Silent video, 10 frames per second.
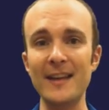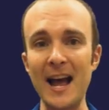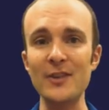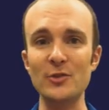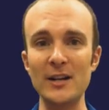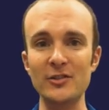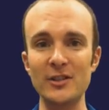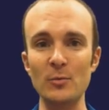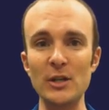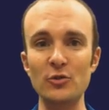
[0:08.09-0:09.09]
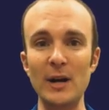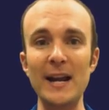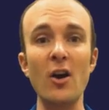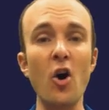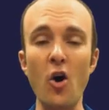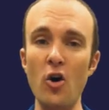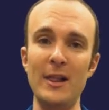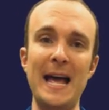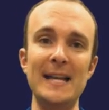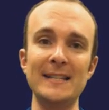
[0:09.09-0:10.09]
contractors that we train all
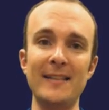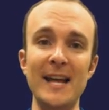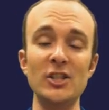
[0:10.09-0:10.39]
ask that.